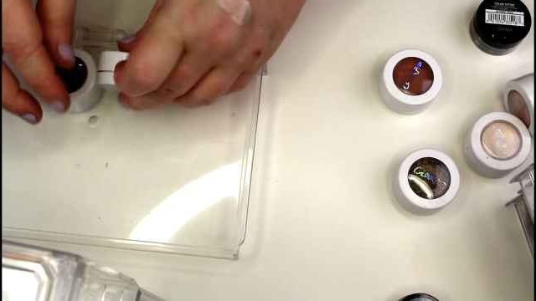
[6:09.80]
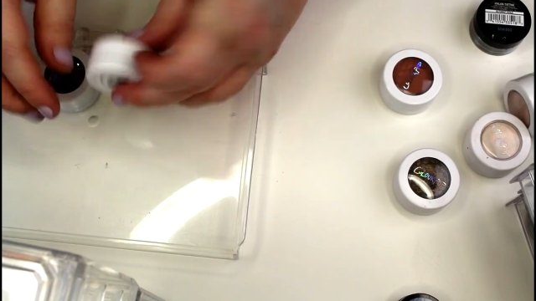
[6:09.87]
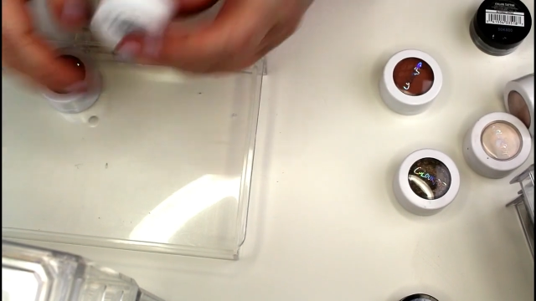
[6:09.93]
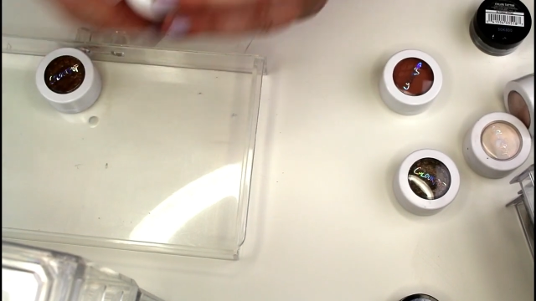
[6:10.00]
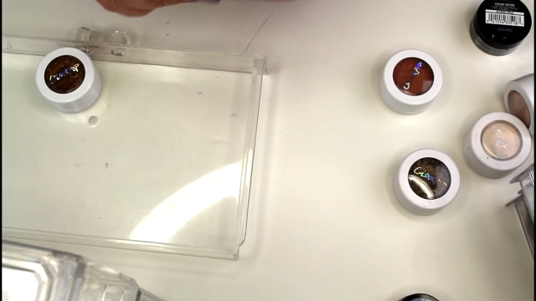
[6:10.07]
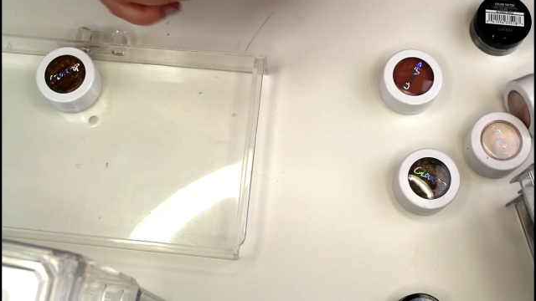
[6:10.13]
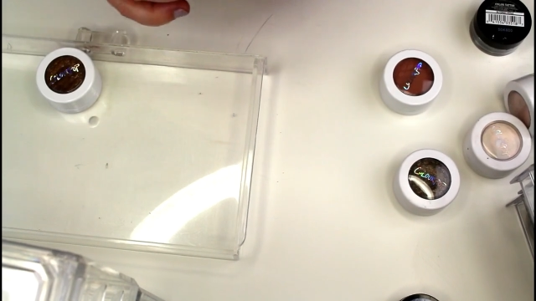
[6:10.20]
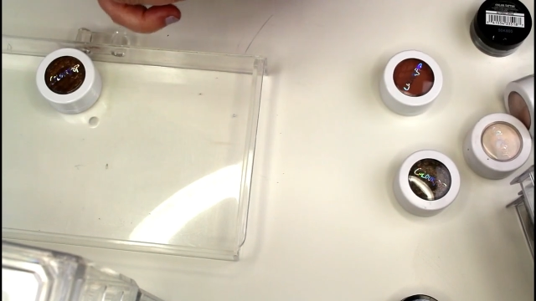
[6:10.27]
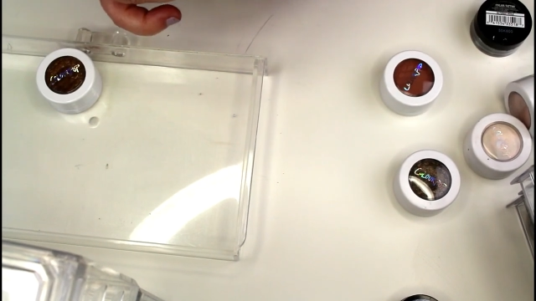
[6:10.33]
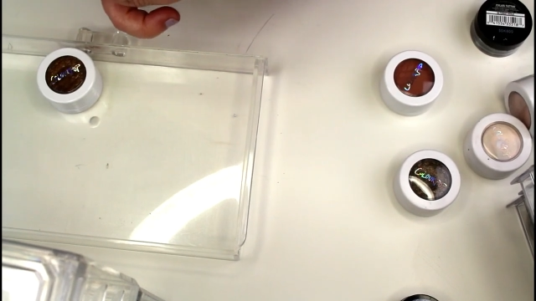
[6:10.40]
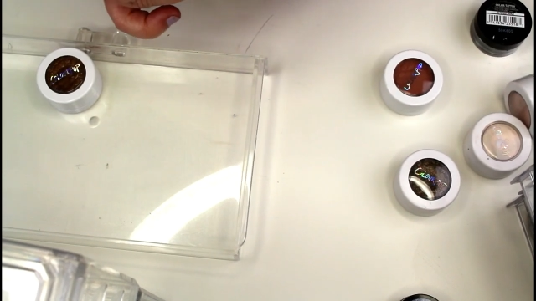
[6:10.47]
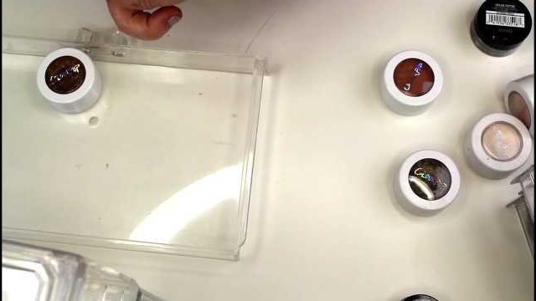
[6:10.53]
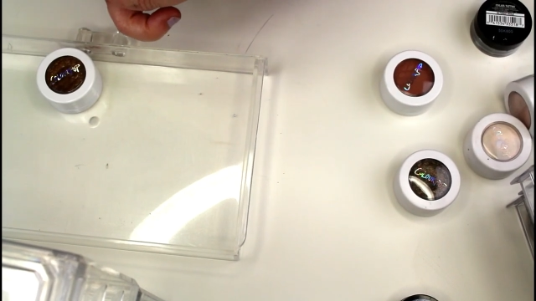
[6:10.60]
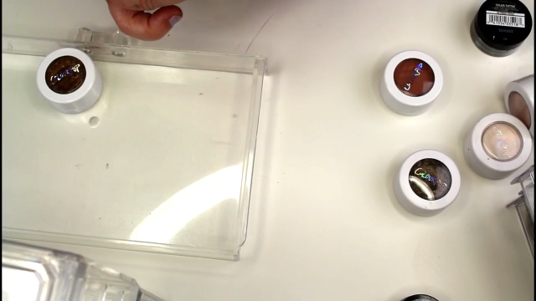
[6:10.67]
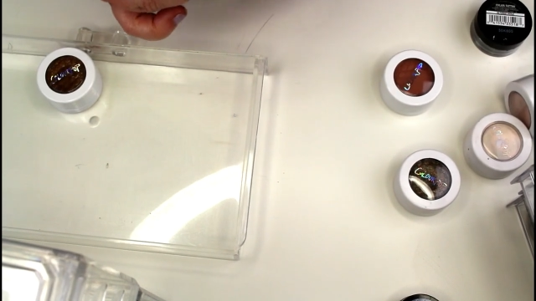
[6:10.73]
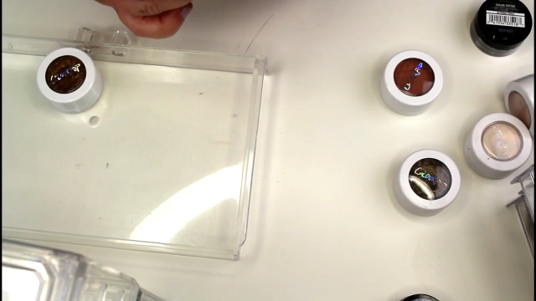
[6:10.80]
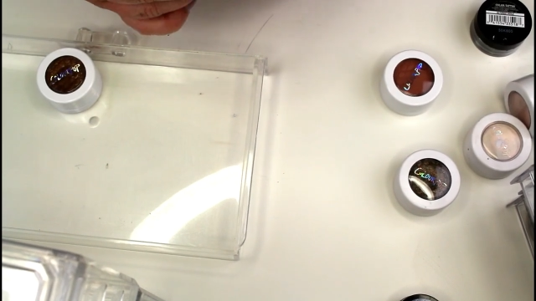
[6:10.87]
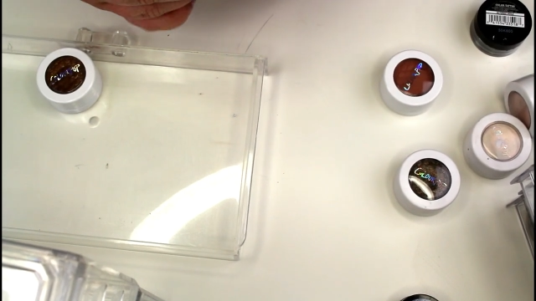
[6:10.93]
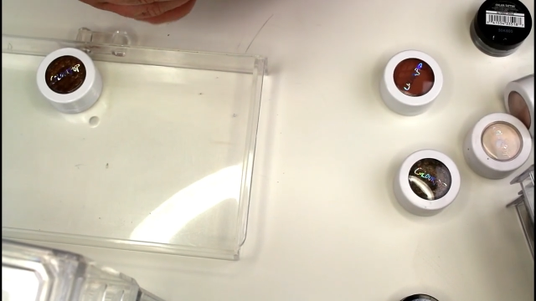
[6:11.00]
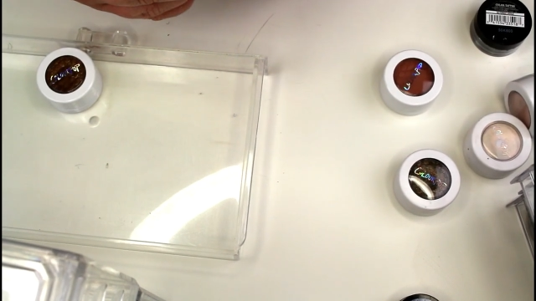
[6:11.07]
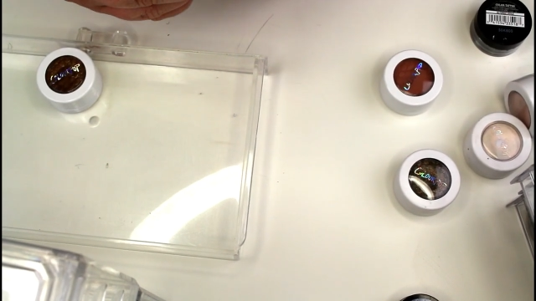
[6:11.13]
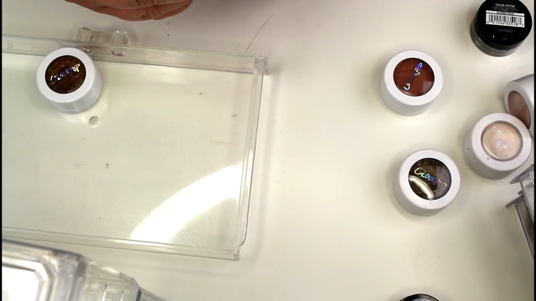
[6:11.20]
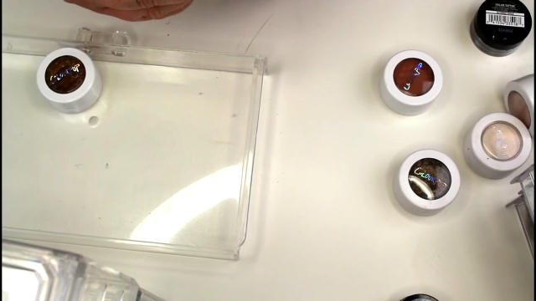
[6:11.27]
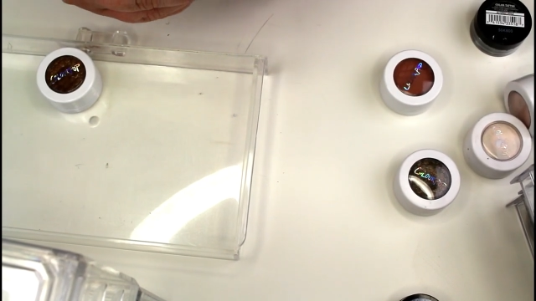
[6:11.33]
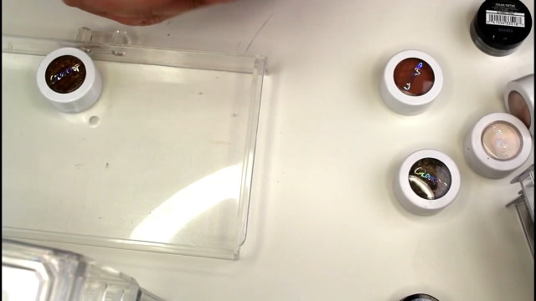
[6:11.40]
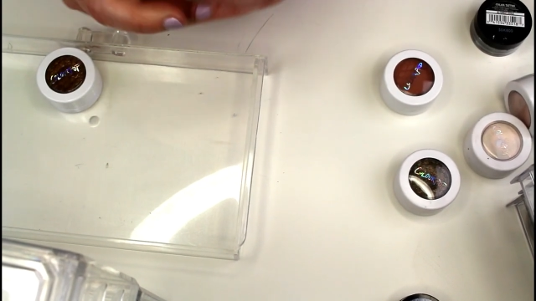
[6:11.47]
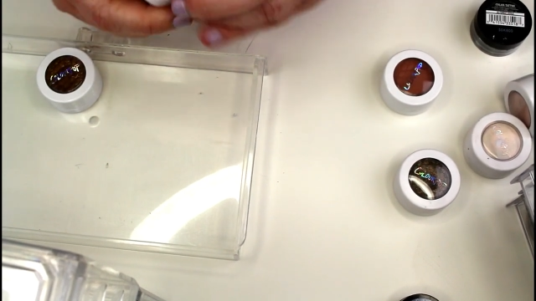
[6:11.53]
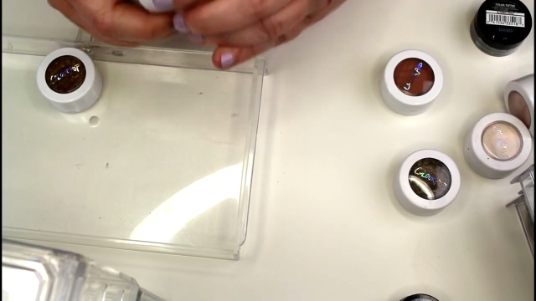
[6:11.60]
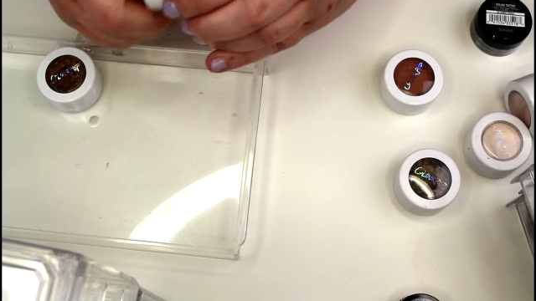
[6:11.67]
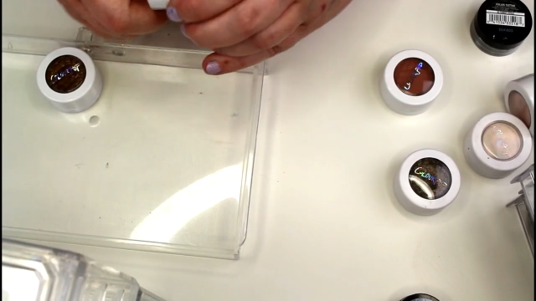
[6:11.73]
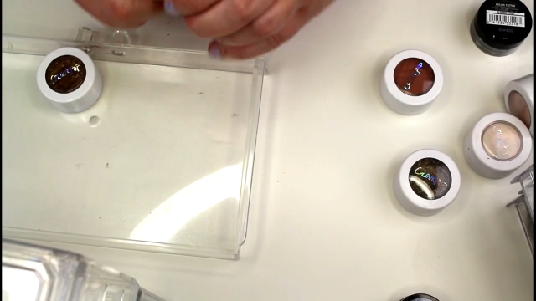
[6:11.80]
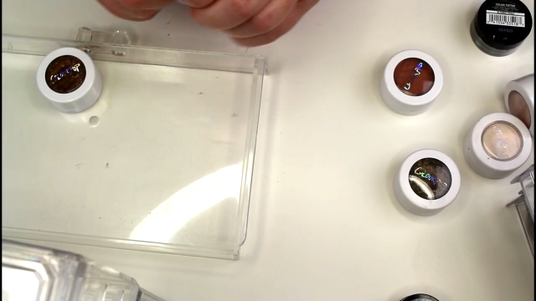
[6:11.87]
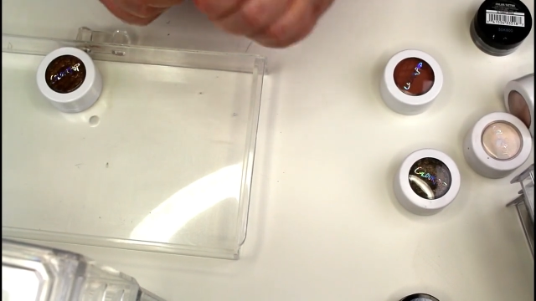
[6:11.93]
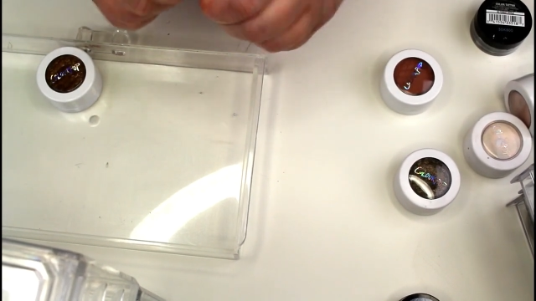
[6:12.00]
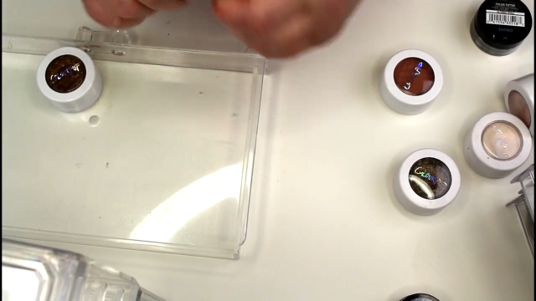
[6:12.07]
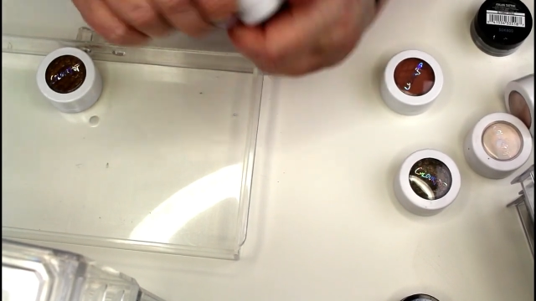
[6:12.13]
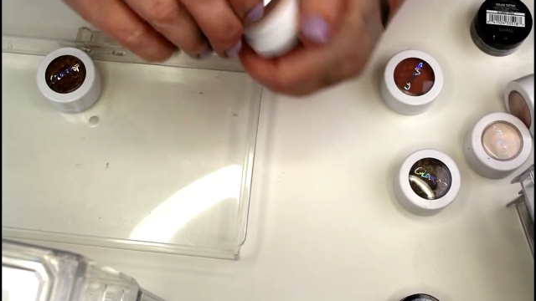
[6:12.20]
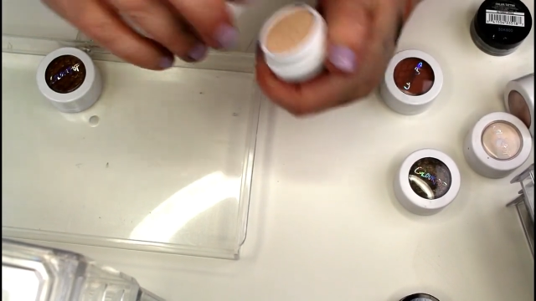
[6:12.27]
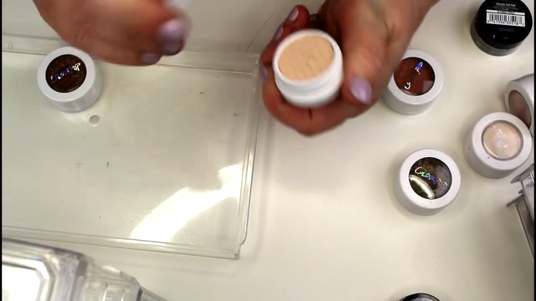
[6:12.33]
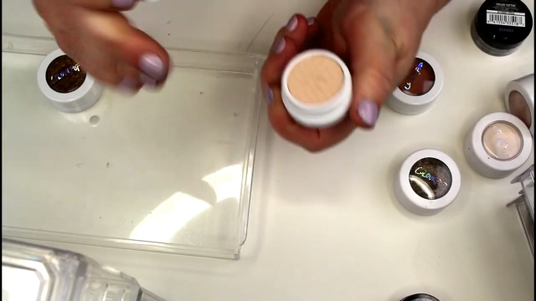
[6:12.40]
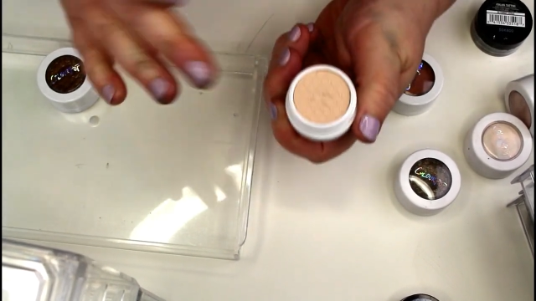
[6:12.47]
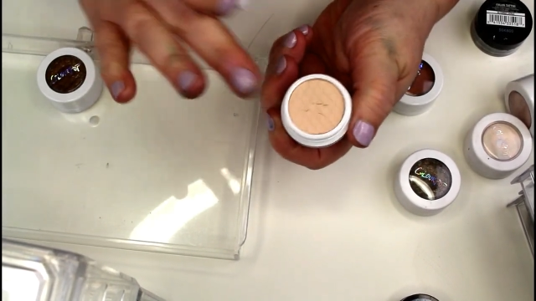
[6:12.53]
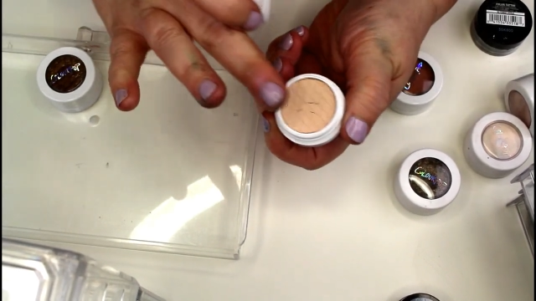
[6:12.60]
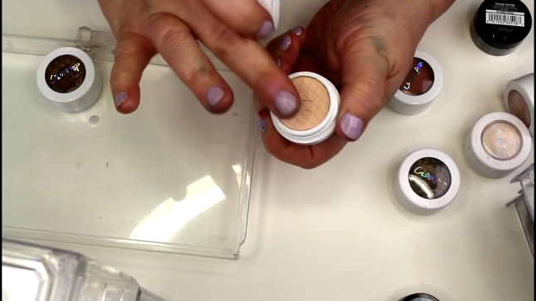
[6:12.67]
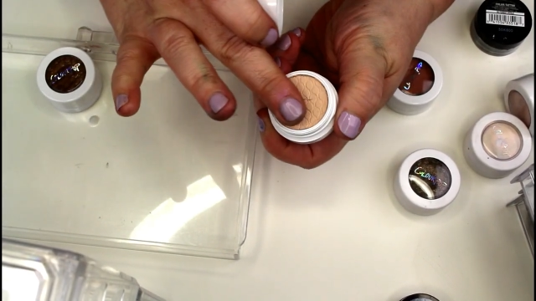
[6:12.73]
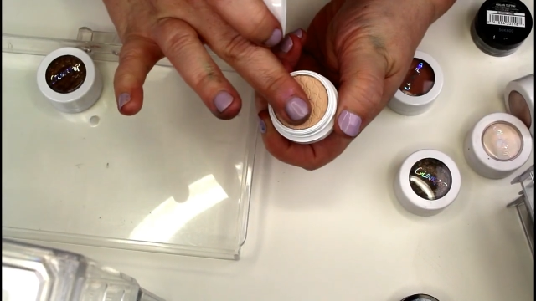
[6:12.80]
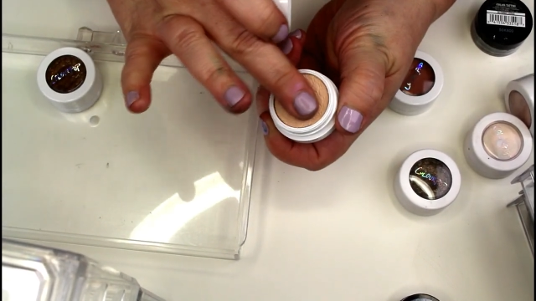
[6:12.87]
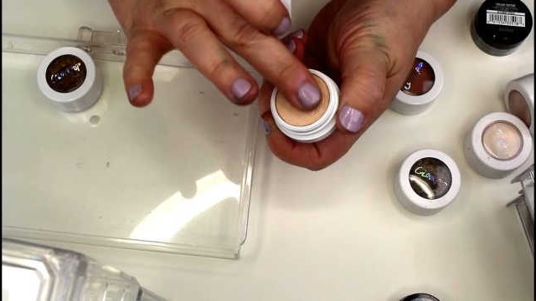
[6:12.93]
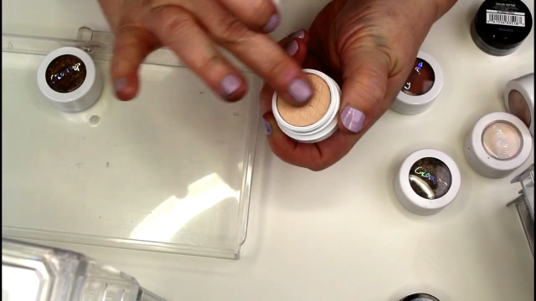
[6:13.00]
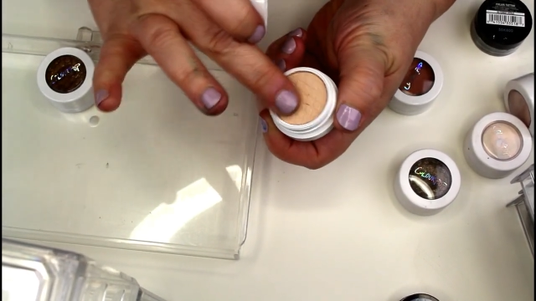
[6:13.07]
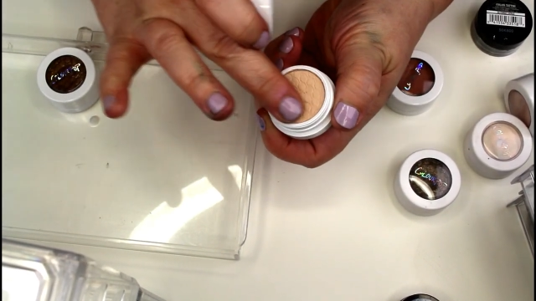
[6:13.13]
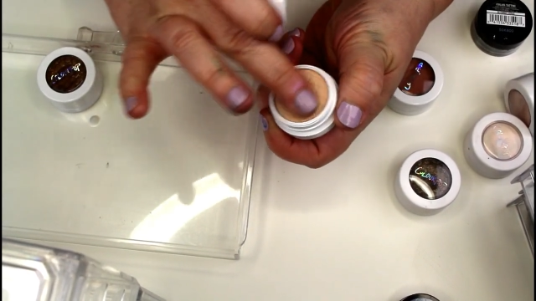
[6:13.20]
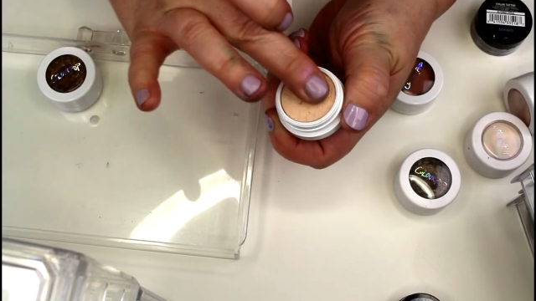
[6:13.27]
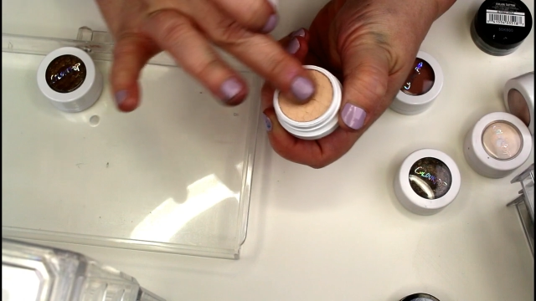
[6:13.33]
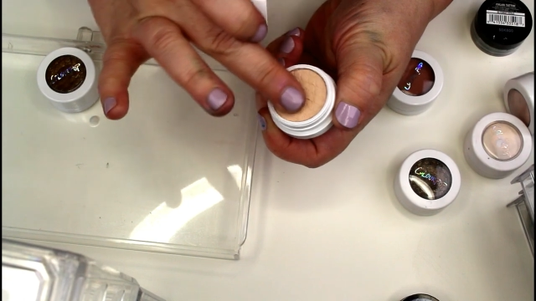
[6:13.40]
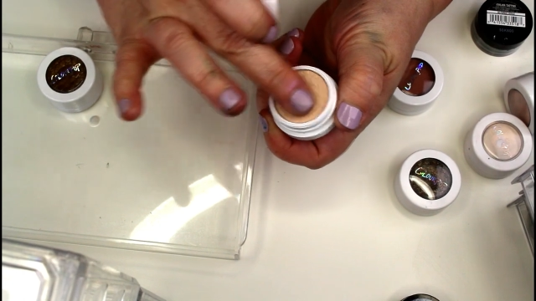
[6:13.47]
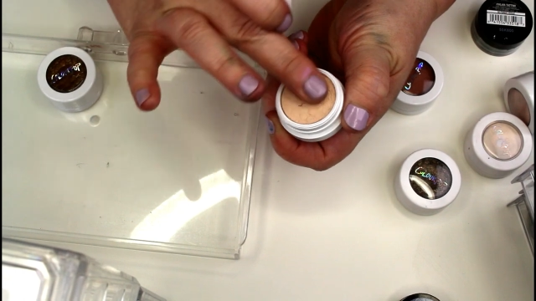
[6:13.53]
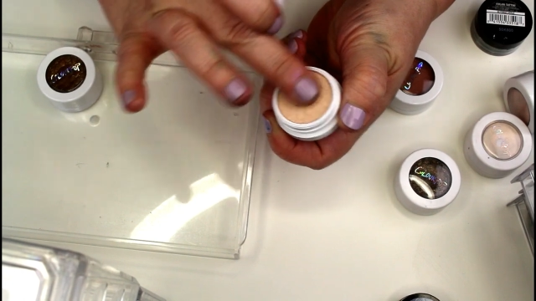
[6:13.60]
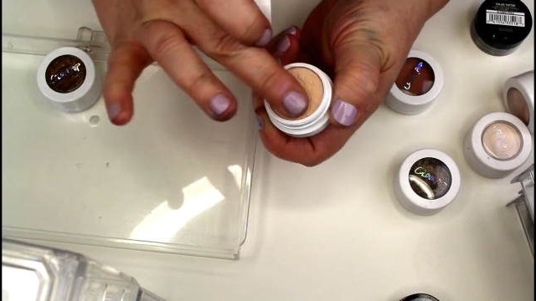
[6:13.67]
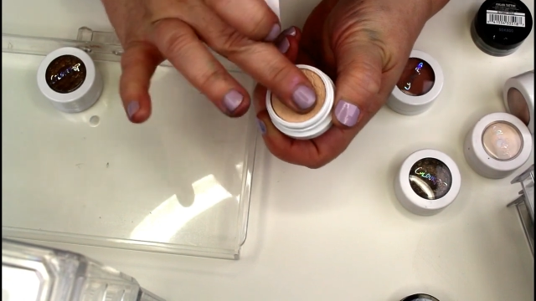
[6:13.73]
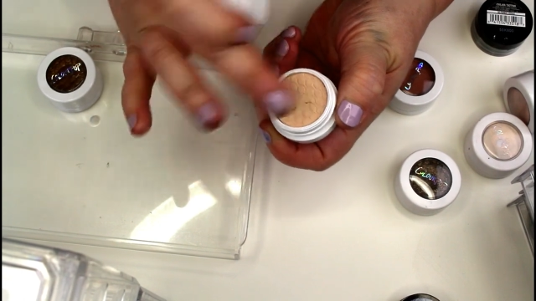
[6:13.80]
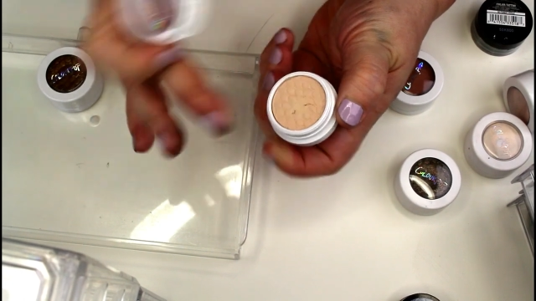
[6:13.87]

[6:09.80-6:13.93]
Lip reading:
[unreadable: no face in view]